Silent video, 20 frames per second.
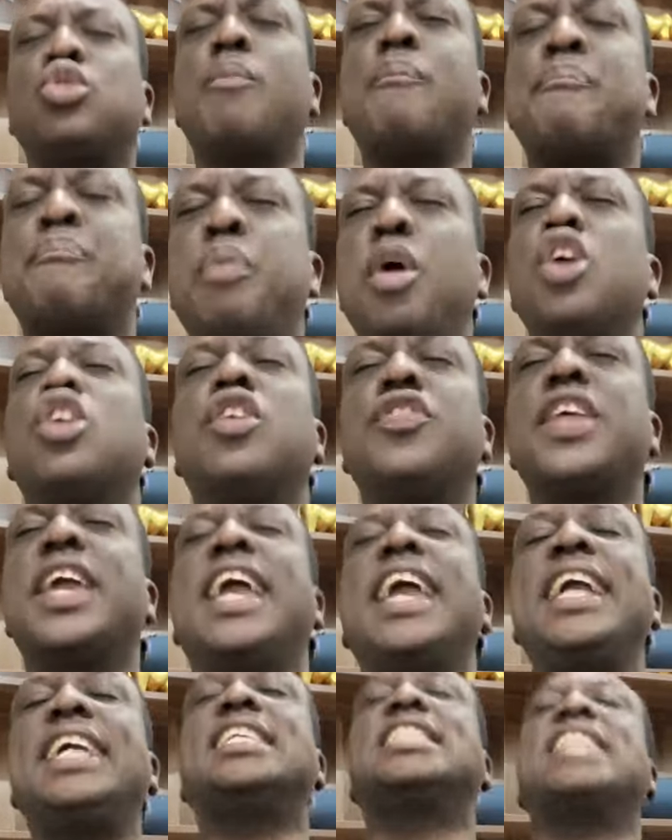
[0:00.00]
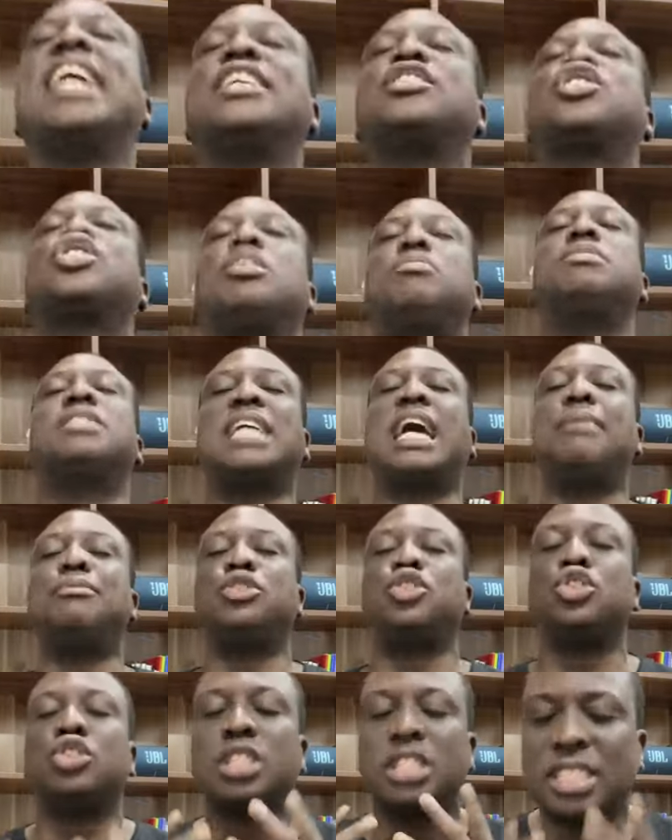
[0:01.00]
to boil on the inside.
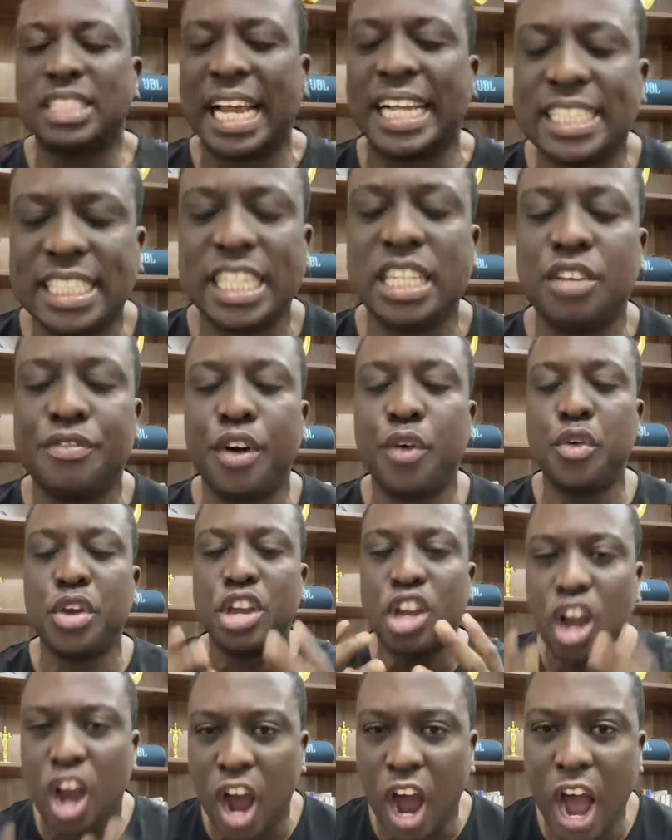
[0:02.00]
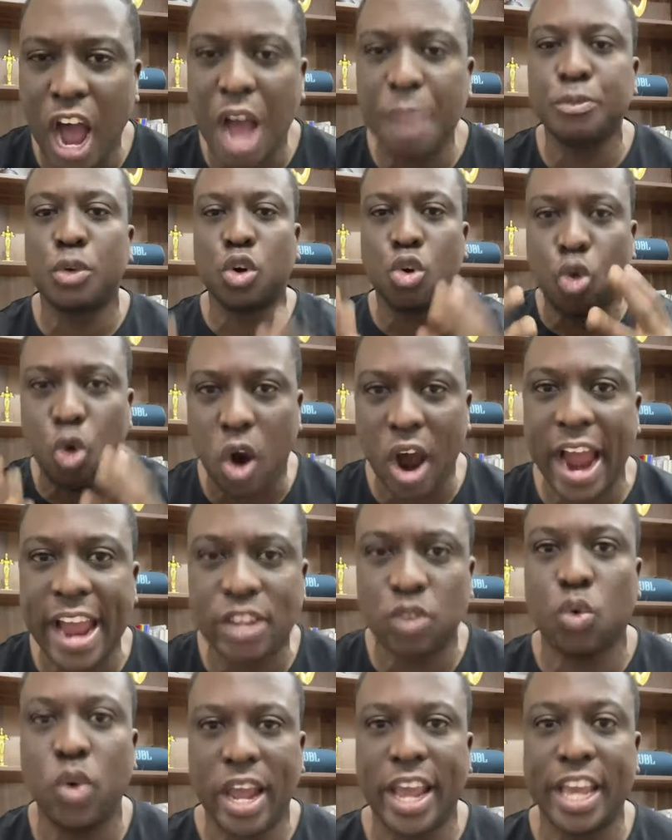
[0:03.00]
Sometimes you start in a very calm,
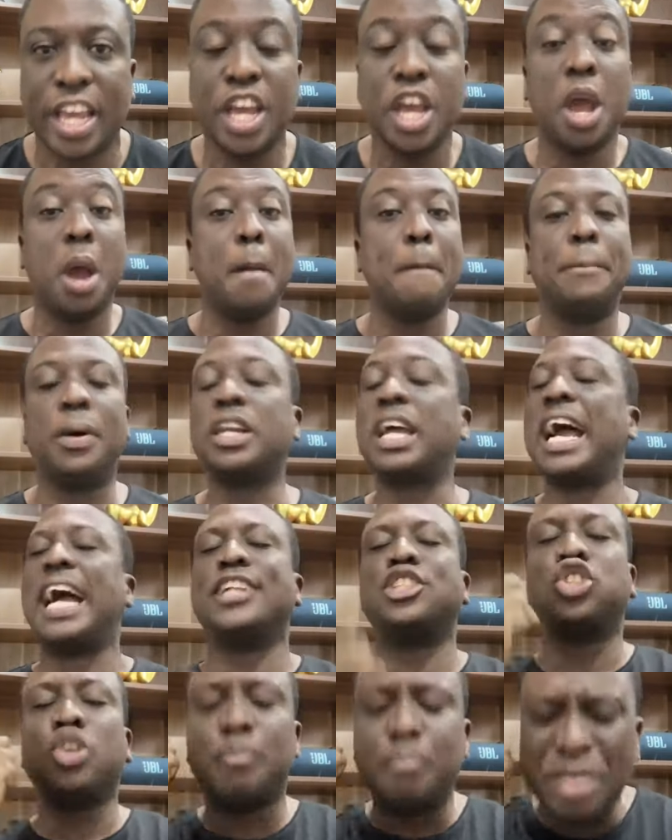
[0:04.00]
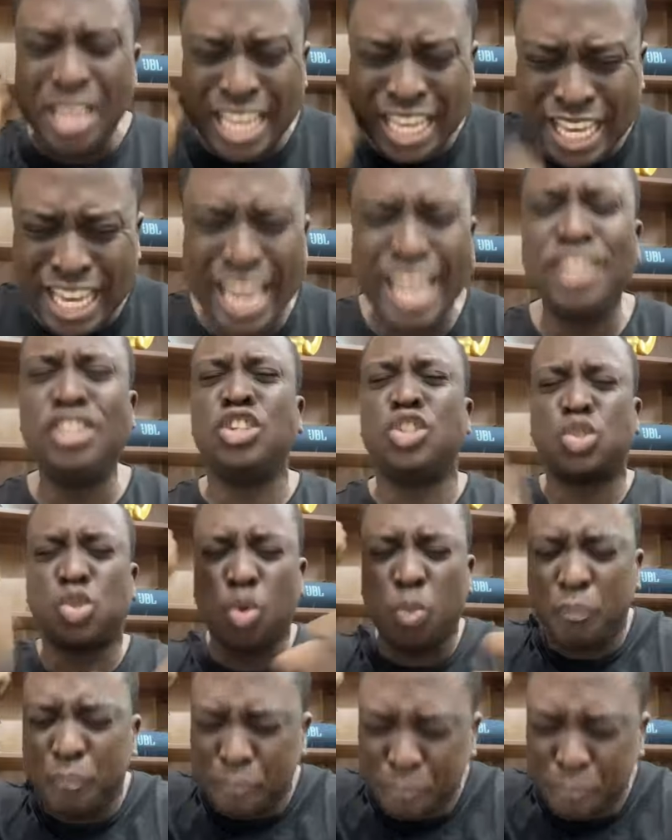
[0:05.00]
quiet way, but as you begin to